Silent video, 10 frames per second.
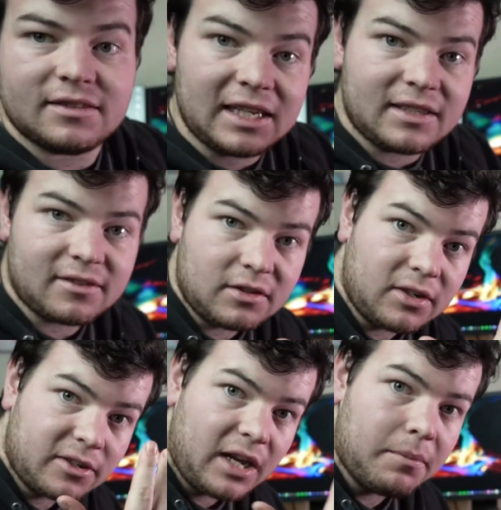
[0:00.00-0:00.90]
That does
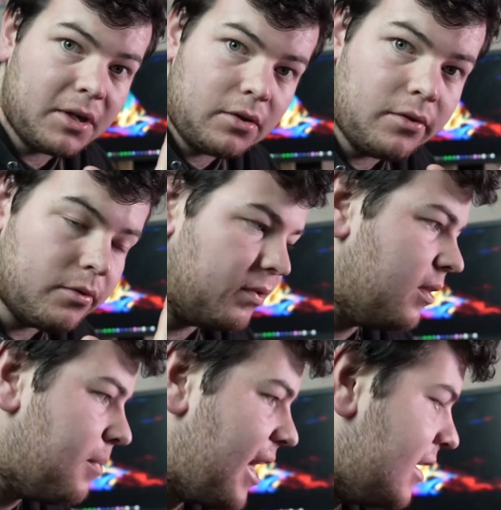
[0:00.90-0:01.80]
not come included with
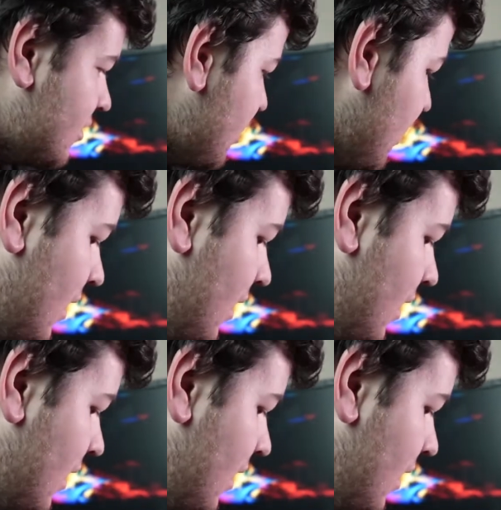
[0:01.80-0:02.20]
the package.